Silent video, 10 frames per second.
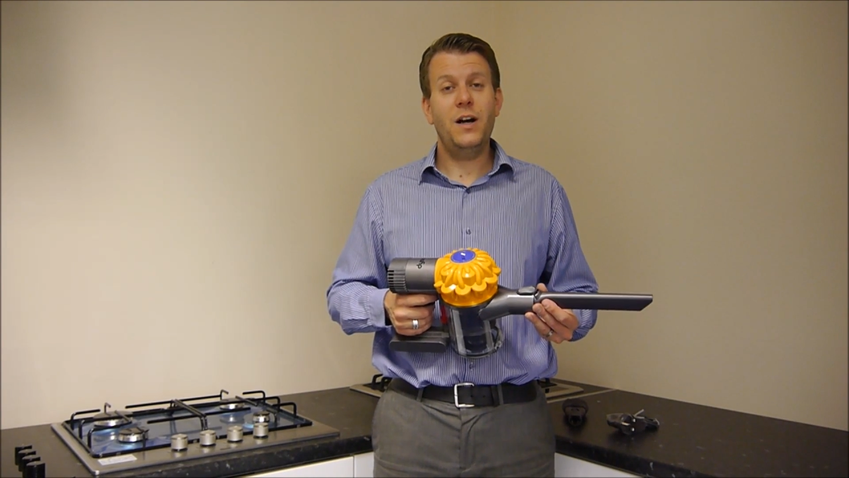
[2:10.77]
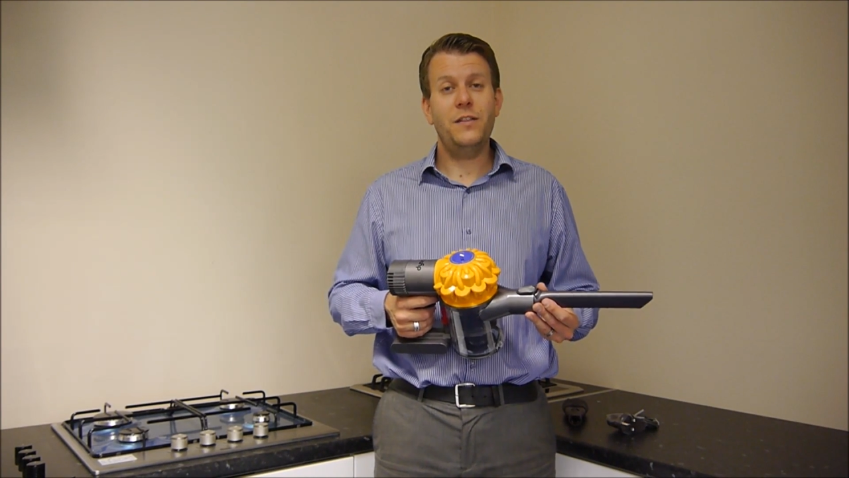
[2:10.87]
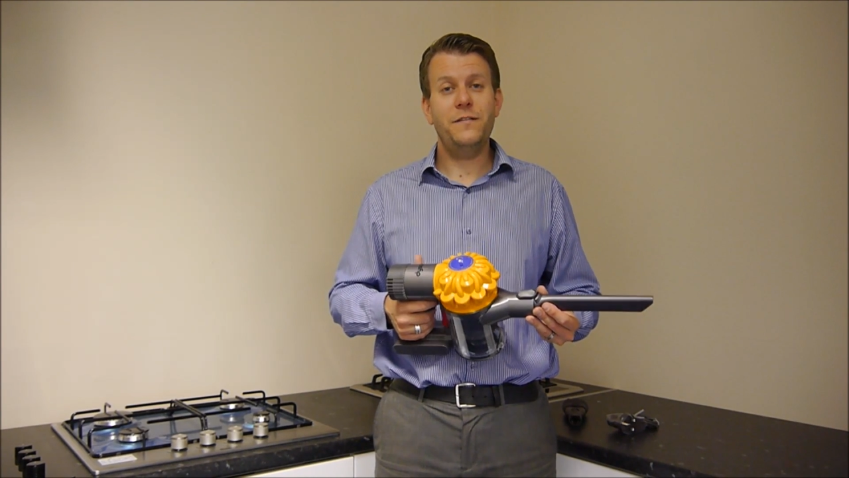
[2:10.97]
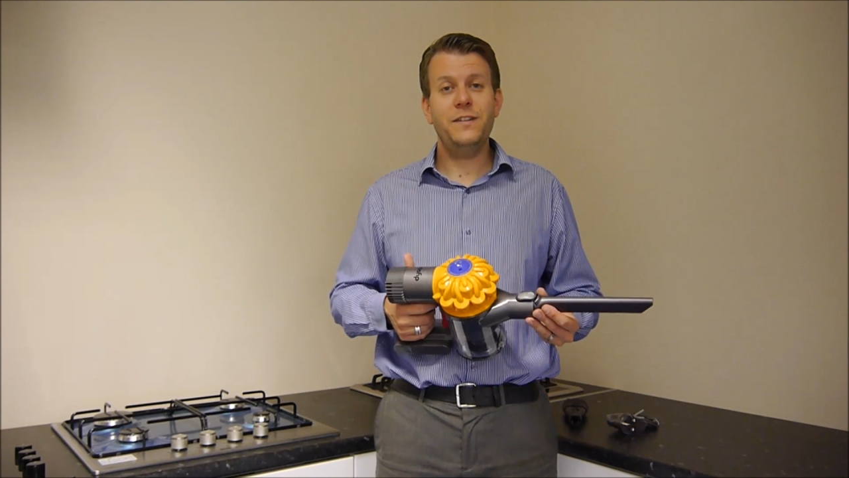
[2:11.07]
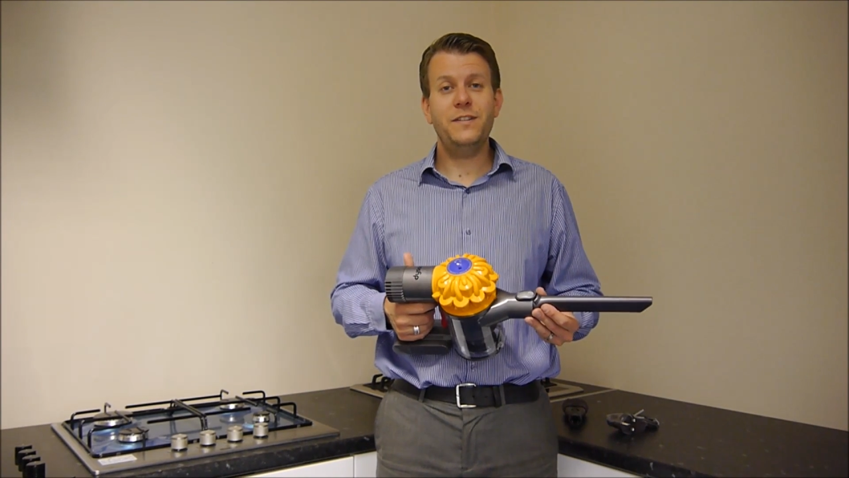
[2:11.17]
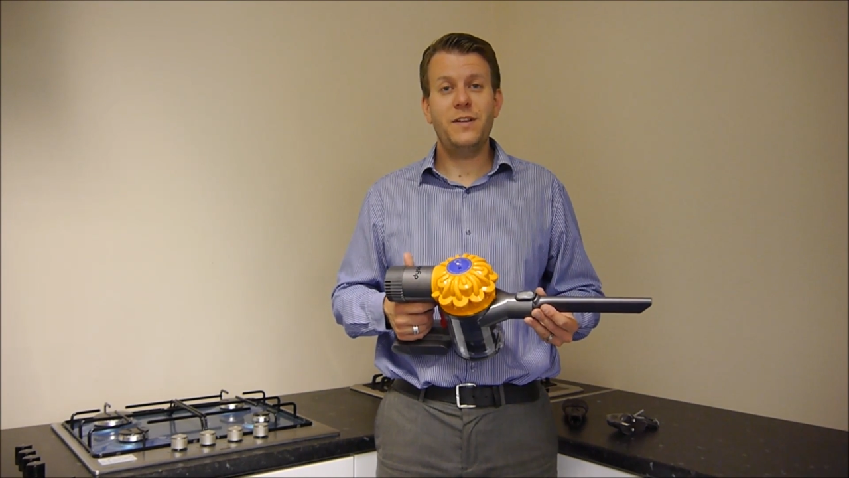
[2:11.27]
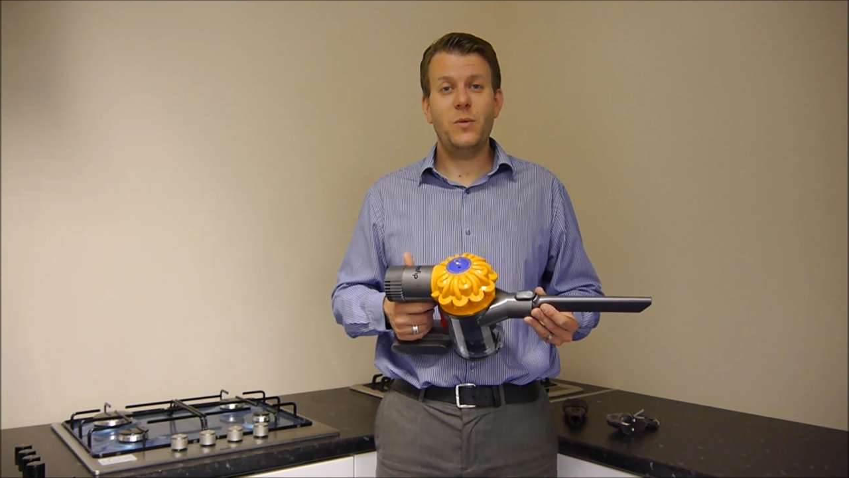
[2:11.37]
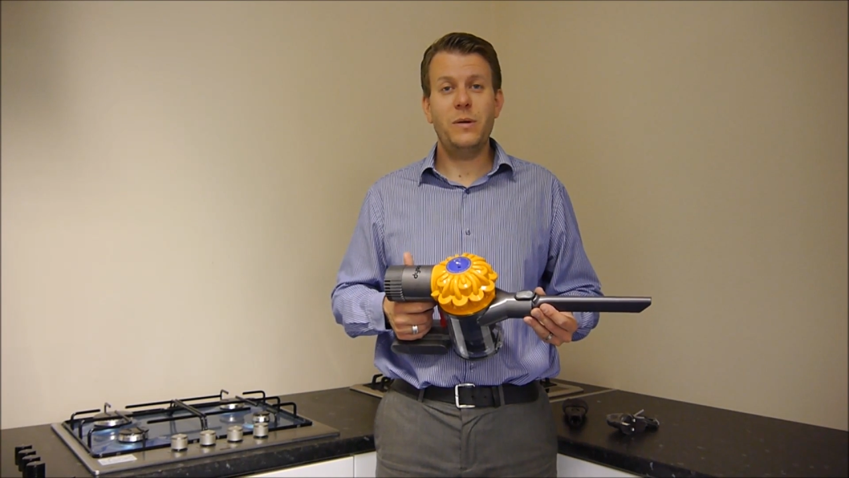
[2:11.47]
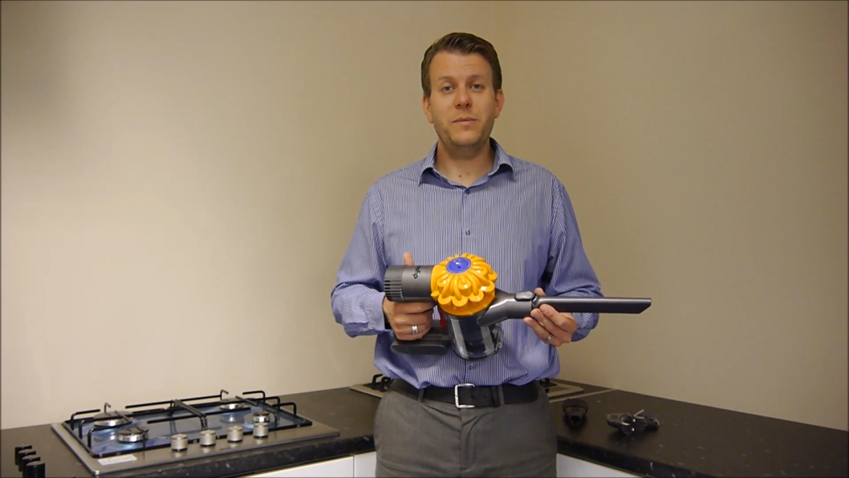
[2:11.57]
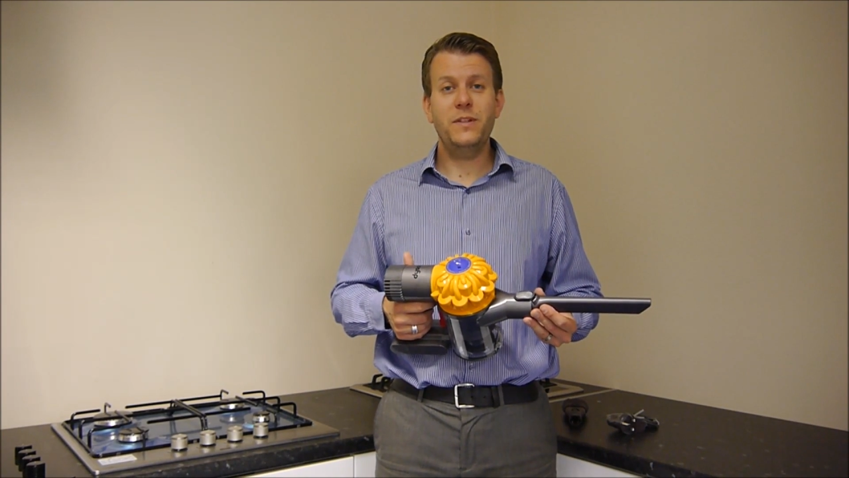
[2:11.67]
either visit
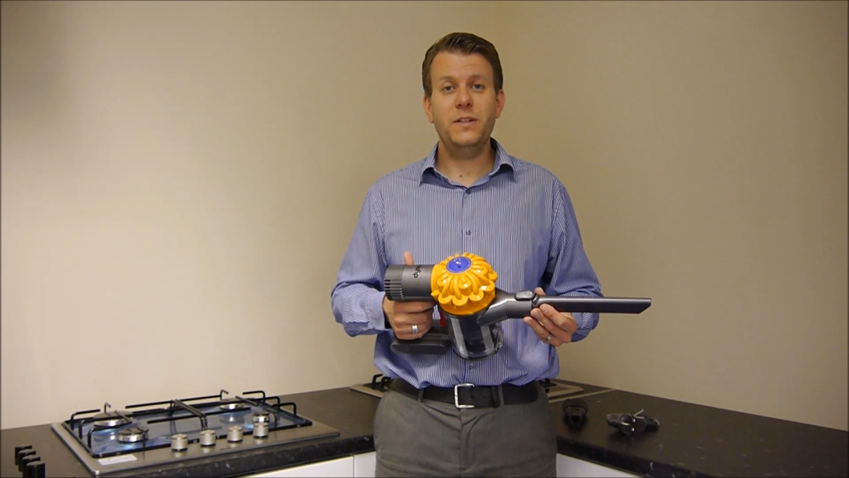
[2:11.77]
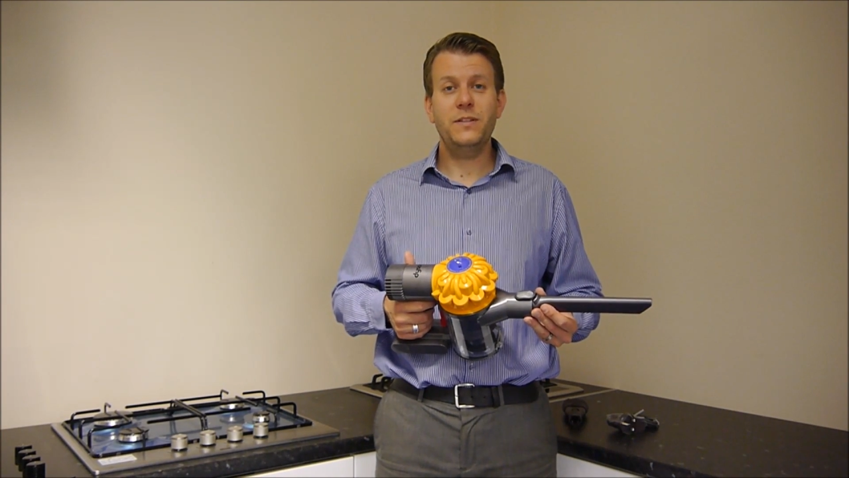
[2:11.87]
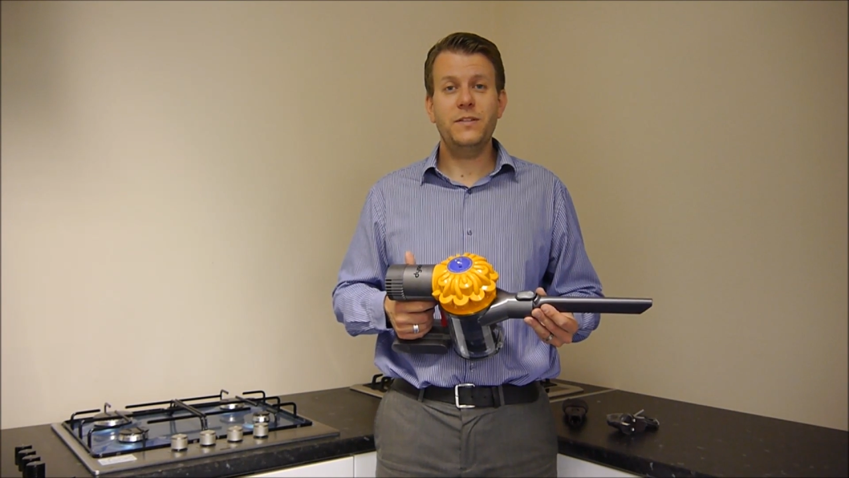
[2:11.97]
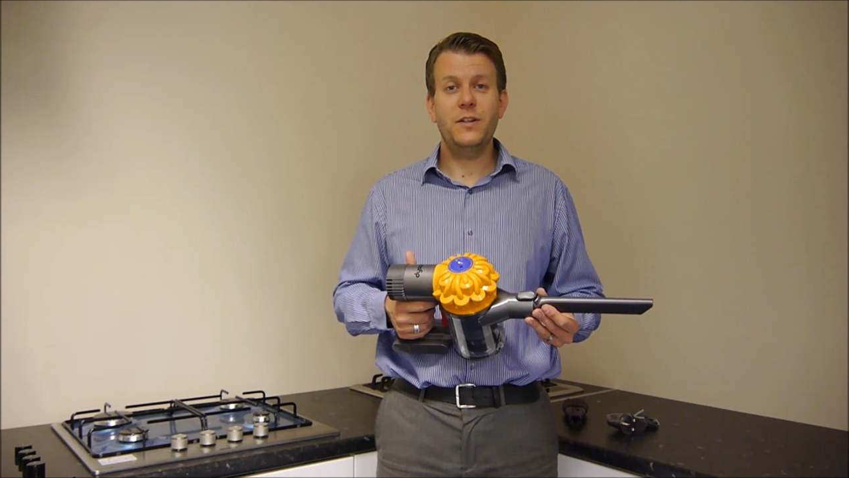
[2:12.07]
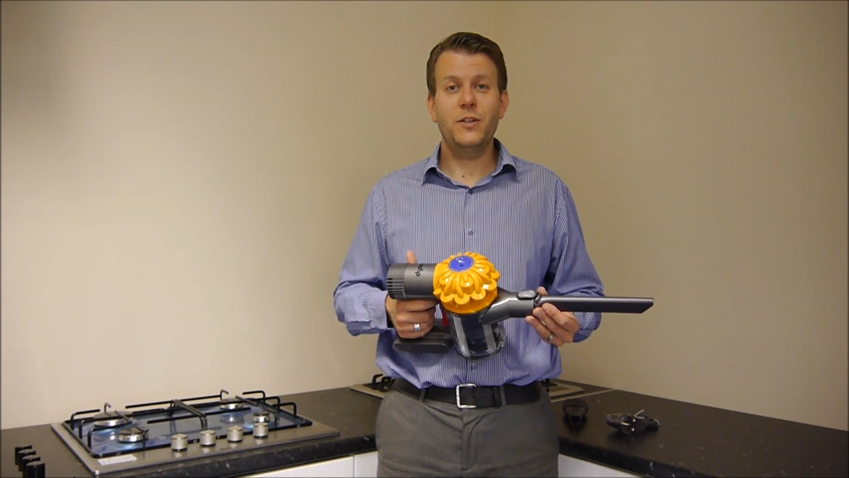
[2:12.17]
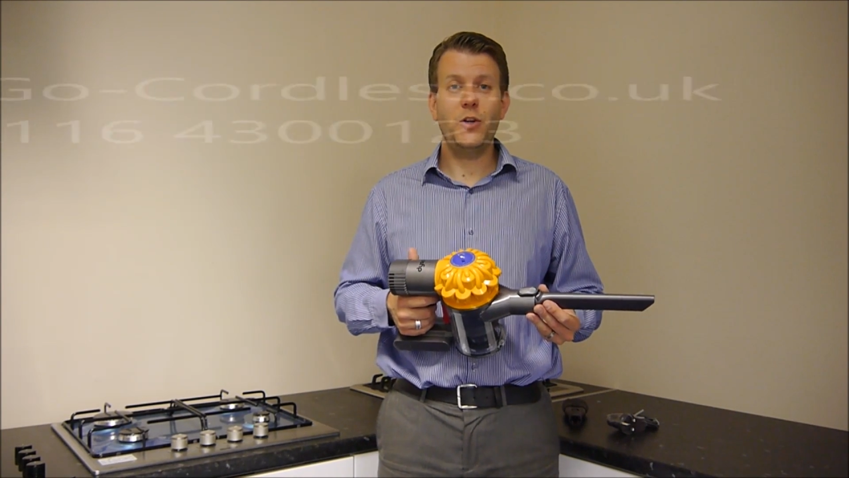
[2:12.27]
our website,